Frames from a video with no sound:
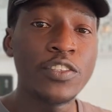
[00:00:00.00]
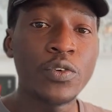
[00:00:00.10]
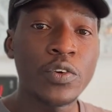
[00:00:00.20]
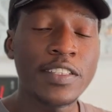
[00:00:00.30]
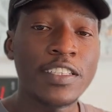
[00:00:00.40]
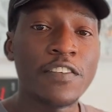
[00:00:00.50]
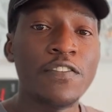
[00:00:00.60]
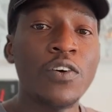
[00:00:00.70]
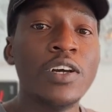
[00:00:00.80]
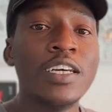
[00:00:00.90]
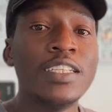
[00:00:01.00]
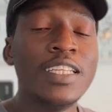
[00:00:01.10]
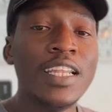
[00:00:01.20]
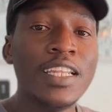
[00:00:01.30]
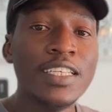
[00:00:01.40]
requesting for
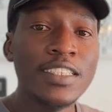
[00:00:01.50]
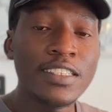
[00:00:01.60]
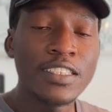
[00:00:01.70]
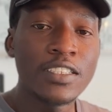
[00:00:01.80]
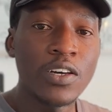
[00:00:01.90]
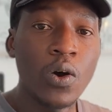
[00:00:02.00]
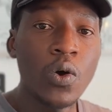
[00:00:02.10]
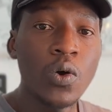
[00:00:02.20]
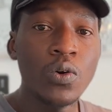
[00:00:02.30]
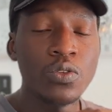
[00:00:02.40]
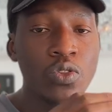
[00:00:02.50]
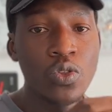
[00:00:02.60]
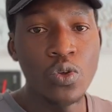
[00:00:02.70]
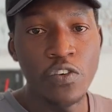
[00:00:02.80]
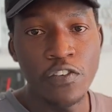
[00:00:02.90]
the least or
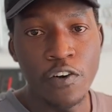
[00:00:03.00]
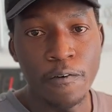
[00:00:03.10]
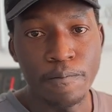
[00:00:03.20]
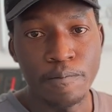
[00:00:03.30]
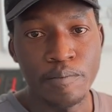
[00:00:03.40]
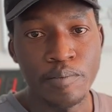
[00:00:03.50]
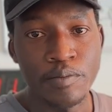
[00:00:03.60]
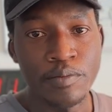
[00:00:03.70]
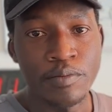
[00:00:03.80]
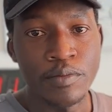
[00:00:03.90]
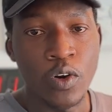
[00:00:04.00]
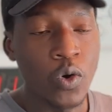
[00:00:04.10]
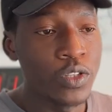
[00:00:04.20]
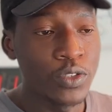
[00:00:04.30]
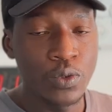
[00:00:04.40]
no foam
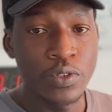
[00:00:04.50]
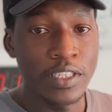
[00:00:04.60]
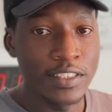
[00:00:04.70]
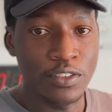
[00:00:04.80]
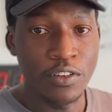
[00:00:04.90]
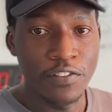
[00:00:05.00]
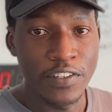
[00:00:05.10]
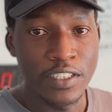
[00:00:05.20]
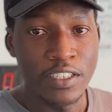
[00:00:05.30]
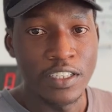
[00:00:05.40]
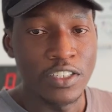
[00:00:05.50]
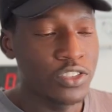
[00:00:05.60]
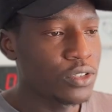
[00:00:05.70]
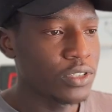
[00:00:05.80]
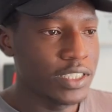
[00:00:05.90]
onto his coffee.
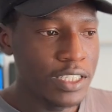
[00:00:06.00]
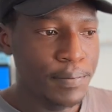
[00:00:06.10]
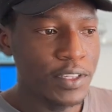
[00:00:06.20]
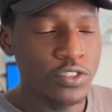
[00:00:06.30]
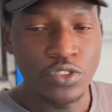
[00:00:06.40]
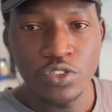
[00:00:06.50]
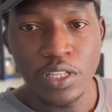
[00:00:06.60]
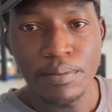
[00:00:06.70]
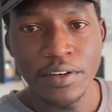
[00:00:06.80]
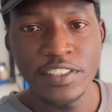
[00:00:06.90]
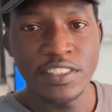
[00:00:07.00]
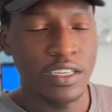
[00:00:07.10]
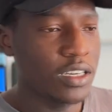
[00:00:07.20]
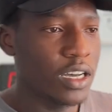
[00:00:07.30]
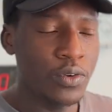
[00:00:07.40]
So it depends on you, the
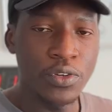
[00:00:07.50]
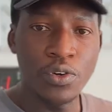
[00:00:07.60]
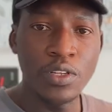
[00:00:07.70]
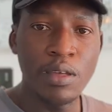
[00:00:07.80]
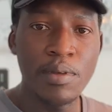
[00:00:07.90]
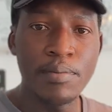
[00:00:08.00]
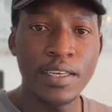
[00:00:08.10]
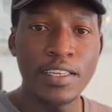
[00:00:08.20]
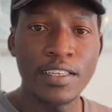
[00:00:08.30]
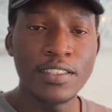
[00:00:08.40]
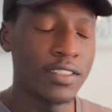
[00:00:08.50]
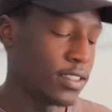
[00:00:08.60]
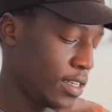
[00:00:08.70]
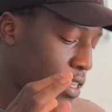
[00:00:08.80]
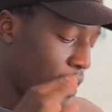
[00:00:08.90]
barista, how you're gonna be making it.
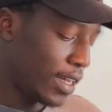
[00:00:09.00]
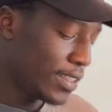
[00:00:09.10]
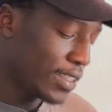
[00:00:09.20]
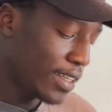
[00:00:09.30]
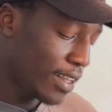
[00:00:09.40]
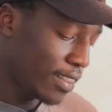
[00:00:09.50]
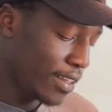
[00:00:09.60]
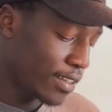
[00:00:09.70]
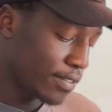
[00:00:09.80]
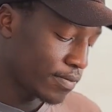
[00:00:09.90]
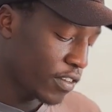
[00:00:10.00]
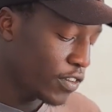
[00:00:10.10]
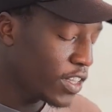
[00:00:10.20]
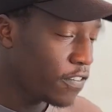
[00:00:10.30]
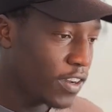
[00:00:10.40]
And another thing, for
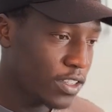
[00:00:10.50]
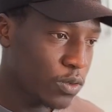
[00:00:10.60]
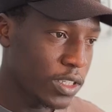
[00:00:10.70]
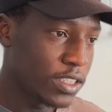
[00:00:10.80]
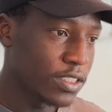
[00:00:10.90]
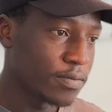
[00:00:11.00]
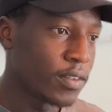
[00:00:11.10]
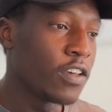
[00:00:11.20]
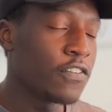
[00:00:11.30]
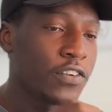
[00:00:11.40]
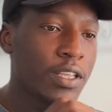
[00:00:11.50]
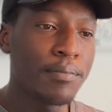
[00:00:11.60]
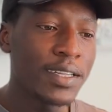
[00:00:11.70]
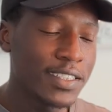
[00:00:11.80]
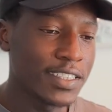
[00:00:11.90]
the flat white, for the
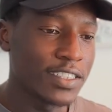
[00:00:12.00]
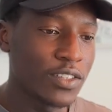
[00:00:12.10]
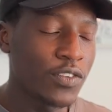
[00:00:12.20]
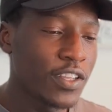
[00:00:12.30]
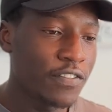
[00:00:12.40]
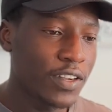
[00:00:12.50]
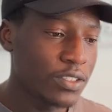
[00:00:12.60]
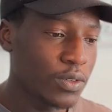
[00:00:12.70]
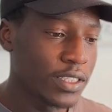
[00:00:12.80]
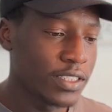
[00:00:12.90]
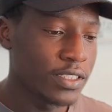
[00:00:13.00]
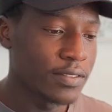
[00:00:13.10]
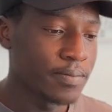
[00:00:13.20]
basics of the flat white,